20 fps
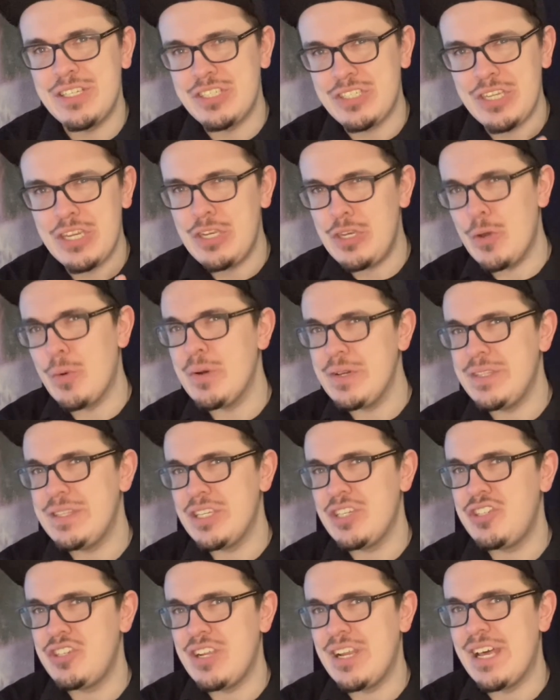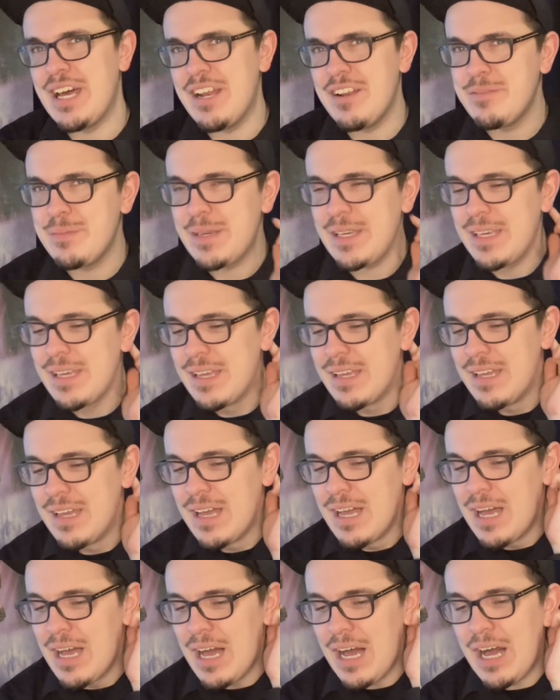just annoyed the shit out of me.
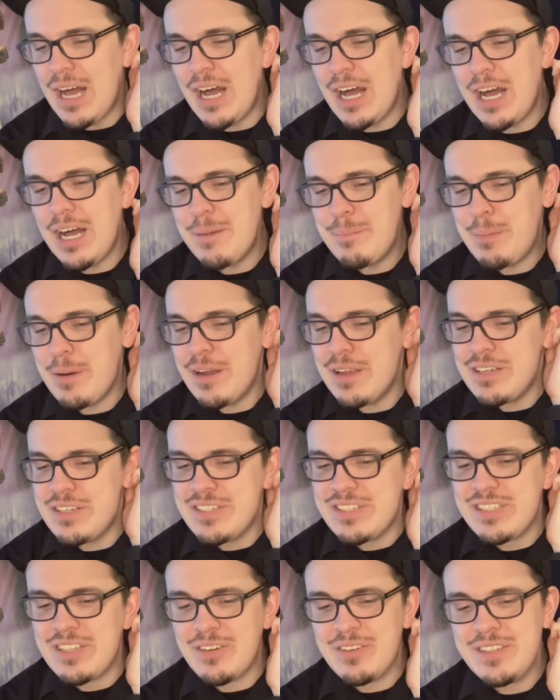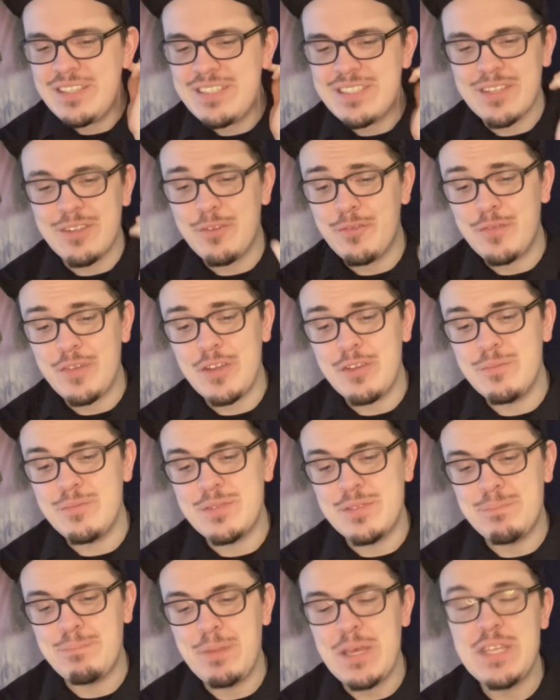But just all these other
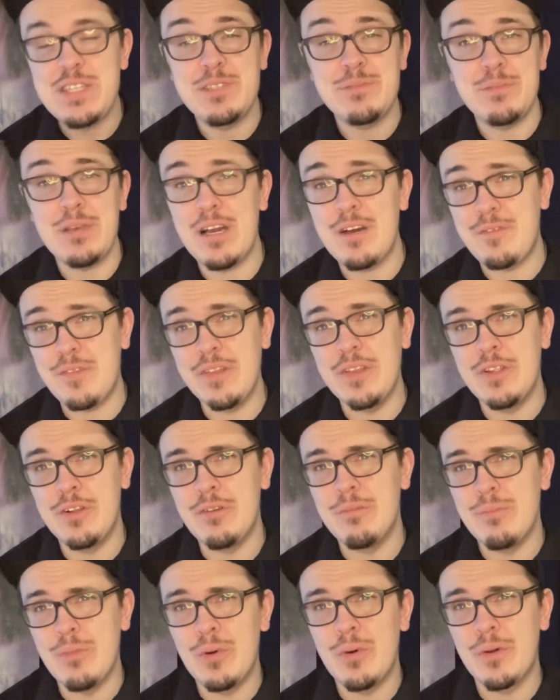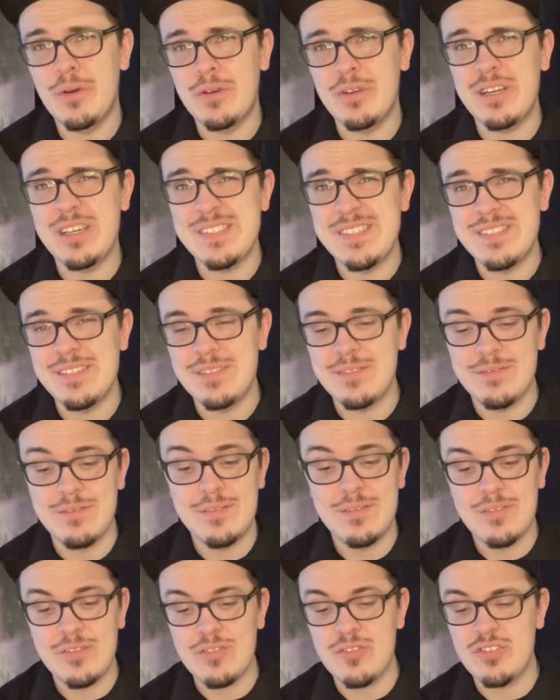films pissed me off a little more because
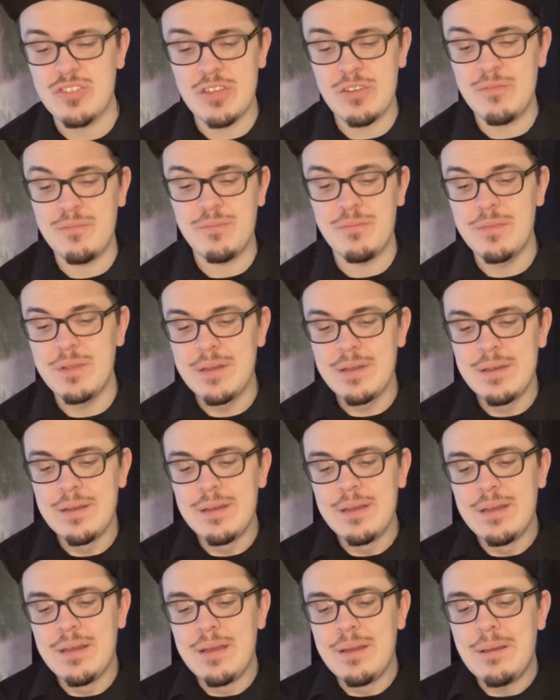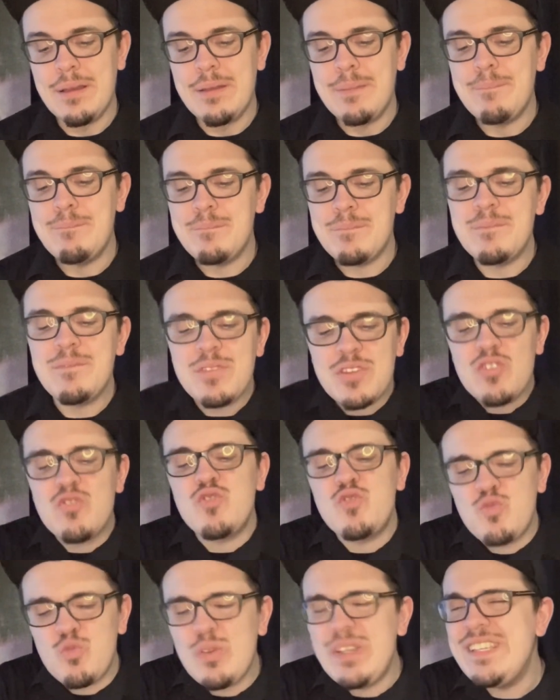there's
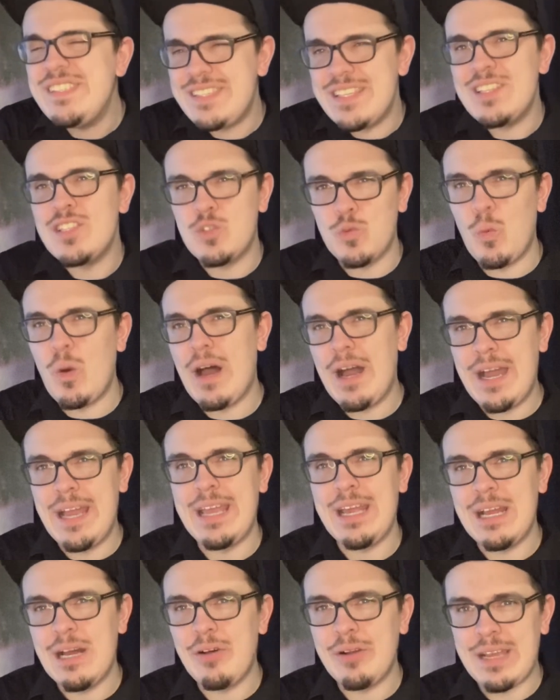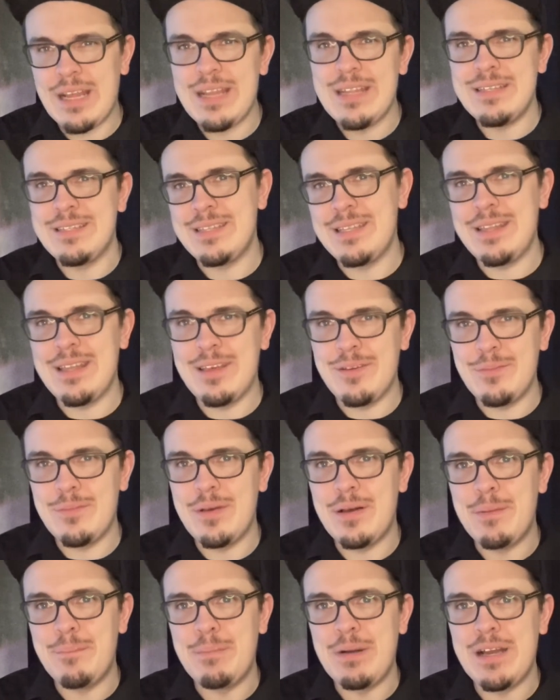reasons why. I'll get into
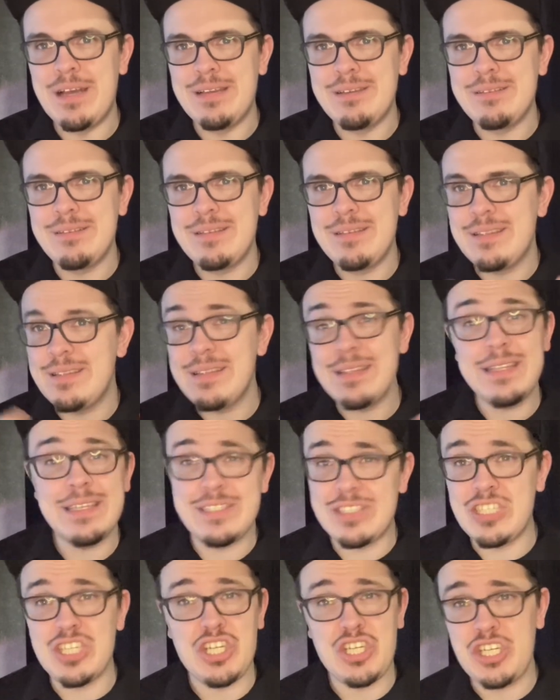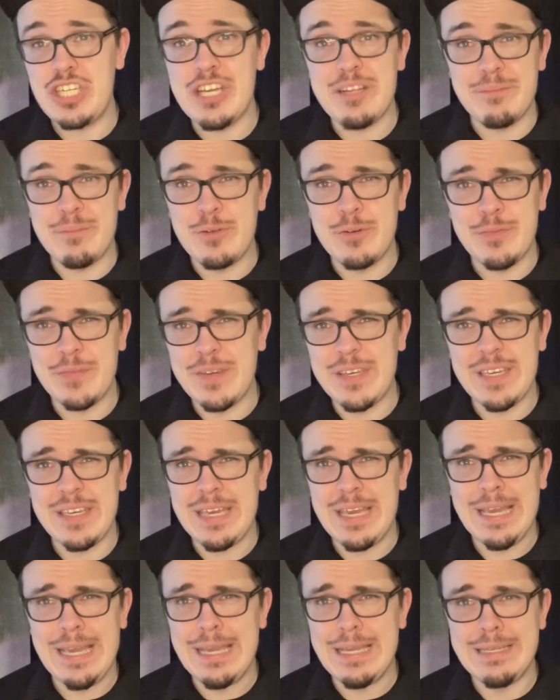them. But this is a shit
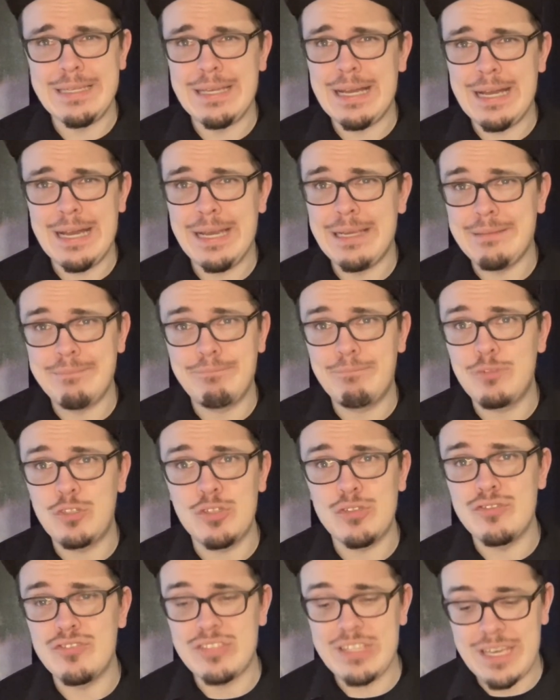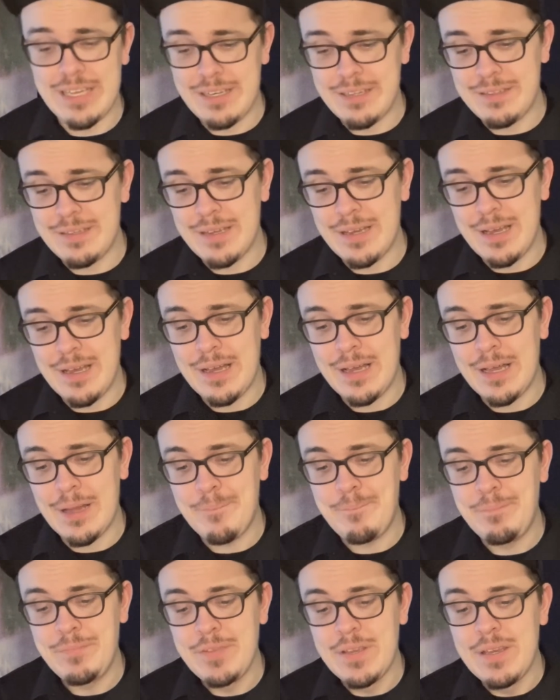movie and I couldn't stand it.
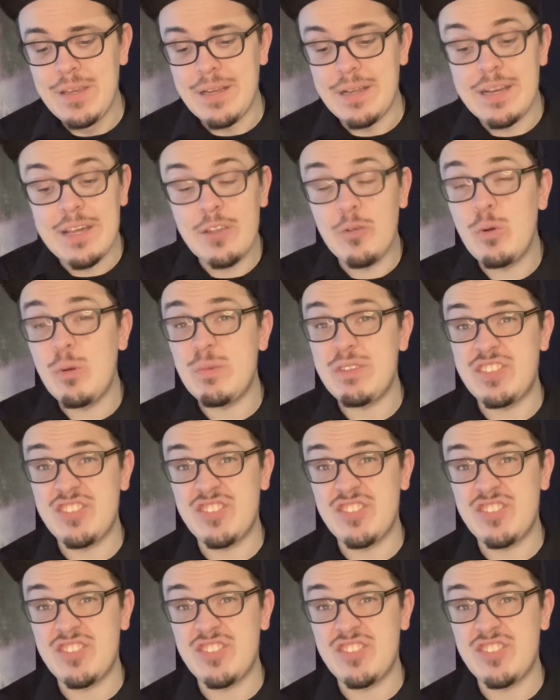Another one was